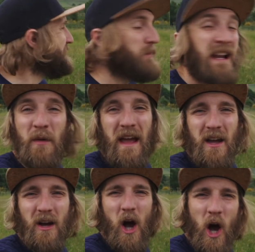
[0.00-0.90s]
But anyway,
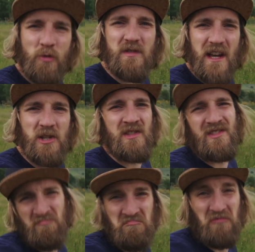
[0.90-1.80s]
100
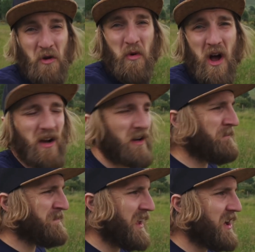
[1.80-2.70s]
sessions. Good work.
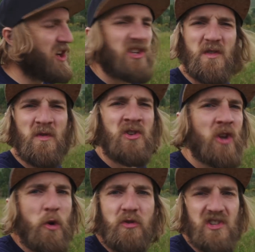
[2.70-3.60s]
She's
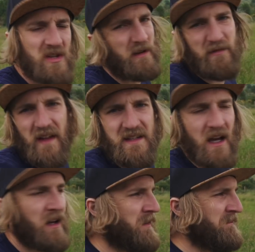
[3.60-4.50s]
noticeably fitter.
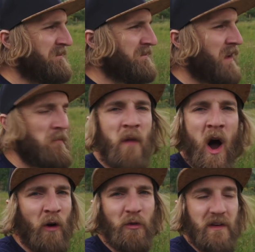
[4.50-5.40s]

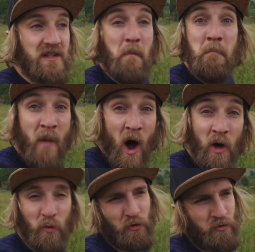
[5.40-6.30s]
Miles fitter.
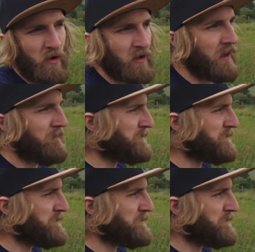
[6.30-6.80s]
Miles stronger.